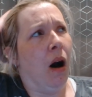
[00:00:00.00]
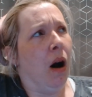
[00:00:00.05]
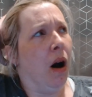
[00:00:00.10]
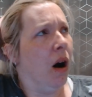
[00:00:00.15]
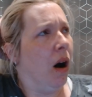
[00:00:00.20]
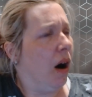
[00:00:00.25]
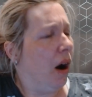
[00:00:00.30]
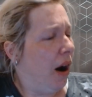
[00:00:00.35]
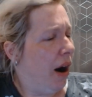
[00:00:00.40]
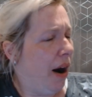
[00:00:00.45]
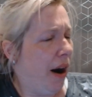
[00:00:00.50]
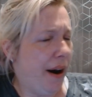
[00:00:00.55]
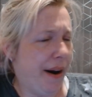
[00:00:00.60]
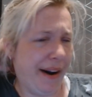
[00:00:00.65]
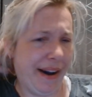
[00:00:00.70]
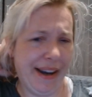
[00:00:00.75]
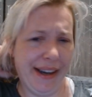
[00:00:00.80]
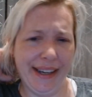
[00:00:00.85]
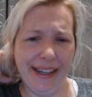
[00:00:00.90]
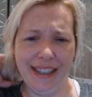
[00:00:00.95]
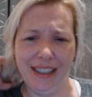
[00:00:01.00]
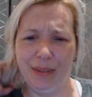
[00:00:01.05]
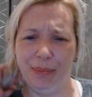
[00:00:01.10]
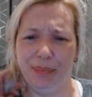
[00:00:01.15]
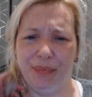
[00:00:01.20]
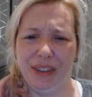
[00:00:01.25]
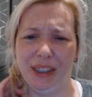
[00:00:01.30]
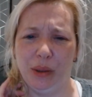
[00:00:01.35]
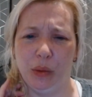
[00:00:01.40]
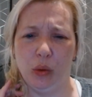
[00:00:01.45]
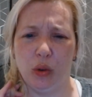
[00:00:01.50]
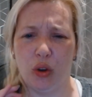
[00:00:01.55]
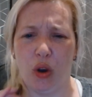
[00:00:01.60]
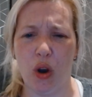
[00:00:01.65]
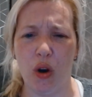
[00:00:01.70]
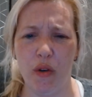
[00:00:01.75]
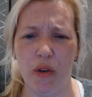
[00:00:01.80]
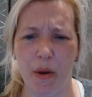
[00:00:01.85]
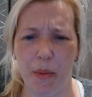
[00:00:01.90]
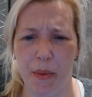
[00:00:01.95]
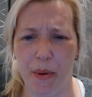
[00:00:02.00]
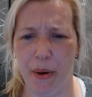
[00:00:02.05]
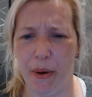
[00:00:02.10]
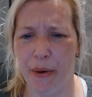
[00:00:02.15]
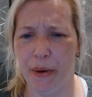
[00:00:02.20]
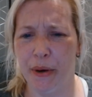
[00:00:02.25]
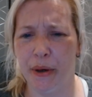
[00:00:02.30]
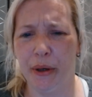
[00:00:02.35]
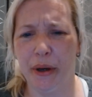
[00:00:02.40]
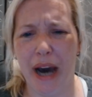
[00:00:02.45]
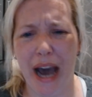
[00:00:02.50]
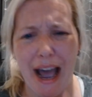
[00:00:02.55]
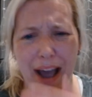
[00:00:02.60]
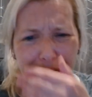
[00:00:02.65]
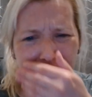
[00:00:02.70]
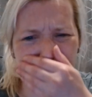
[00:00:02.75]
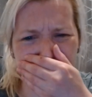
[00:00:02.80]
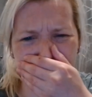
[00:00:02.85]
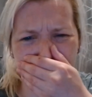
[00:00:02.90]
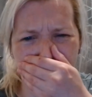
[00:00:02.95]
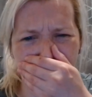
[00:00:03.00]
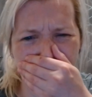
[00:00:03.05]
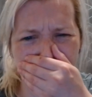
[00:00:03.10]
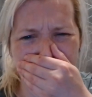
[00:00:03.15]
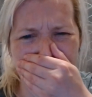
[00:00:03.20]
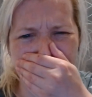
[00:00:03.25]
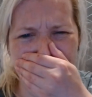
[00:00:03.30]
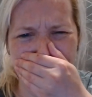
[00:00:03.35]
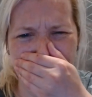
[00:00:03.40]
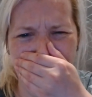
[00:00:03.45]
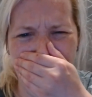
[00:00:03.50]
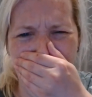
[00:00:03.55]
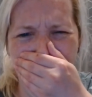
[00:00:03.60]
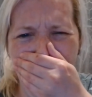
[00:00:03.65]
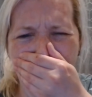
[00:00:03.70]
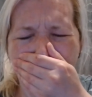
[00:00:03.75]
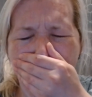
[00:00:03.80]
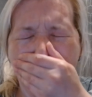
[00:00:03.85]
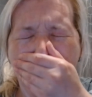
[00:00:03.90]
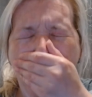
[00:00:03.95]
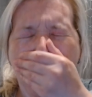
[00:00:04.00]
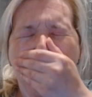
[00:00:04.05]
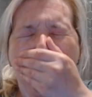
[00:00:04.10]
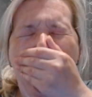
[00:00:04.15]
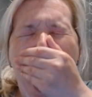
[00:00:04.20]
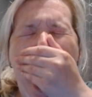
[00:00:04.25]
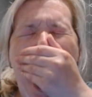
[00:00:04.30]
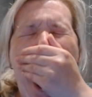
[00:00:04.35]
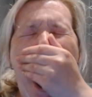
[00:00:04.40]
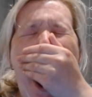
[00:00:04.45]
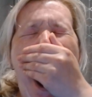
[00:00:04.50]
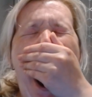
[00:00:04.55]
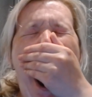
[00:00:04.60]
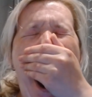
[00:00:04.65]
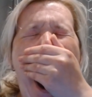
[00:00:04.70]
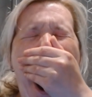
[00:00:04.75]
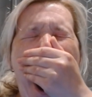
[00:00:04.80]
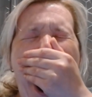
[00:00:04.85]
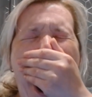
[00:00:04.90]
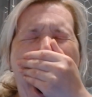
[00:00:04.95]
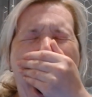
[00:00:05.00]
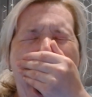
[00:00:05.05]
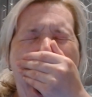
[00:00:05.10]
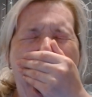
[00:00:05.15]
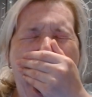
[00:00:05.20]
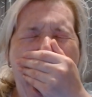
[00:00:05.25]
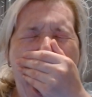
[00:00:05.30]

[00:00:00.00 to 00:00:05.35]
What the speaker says: oh, that was horrible. For the same reason. Oh,